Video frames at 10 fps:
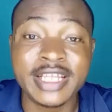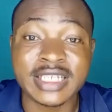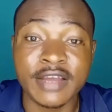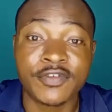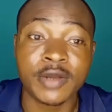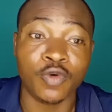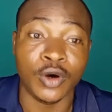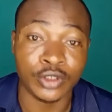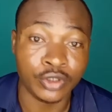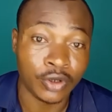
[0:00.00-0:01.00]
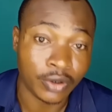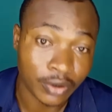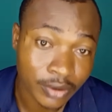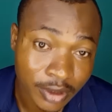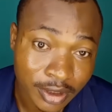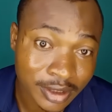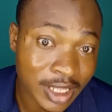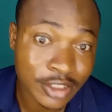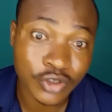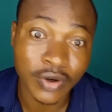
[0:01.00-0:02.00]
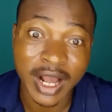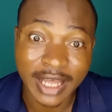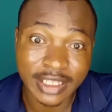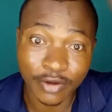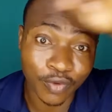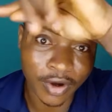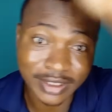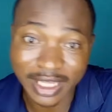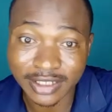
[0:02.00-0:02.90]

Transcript: let everyone know that you are the one